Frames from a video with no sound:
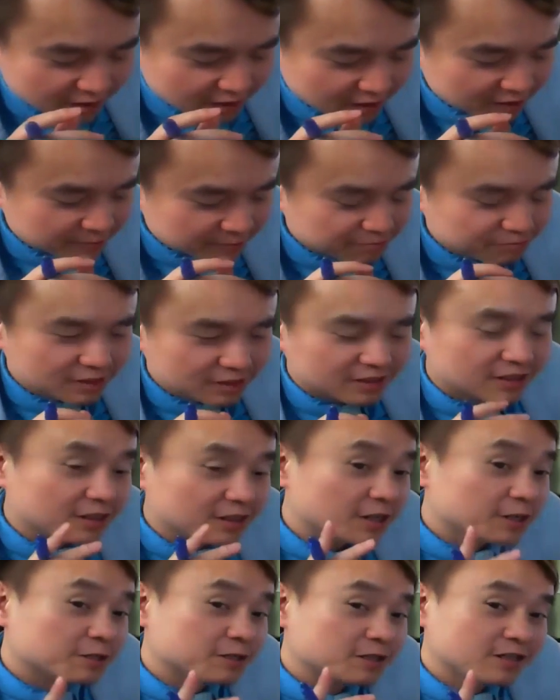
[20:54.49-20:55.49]
a
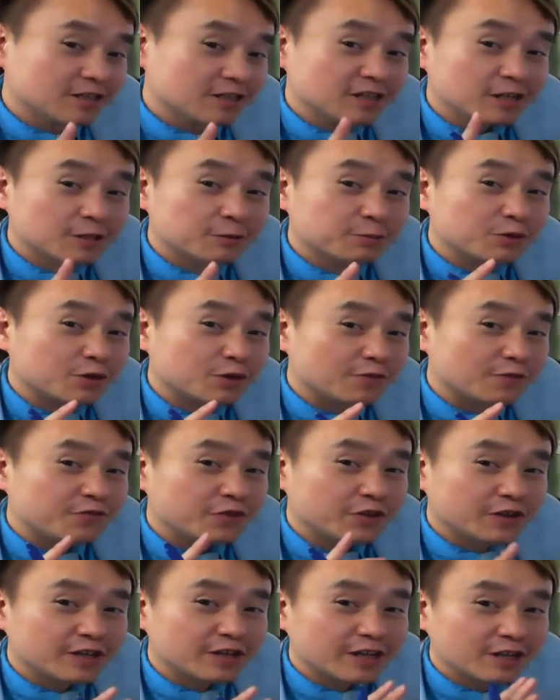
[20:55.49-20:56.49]
click clickable
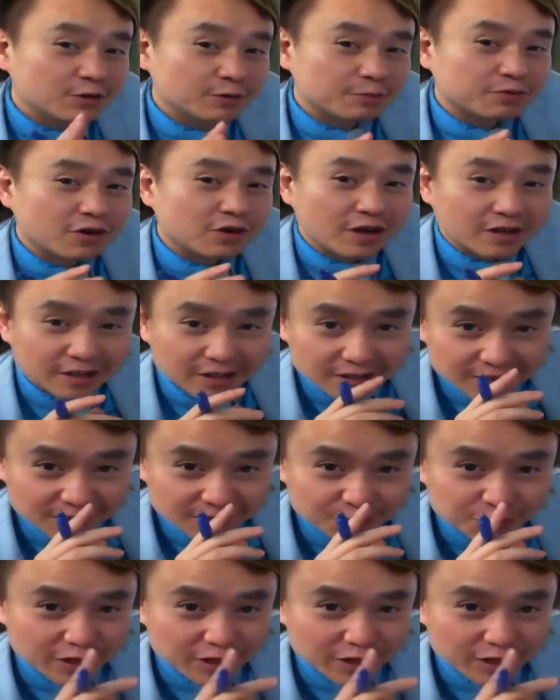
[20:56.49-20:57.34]
fill link or prompt link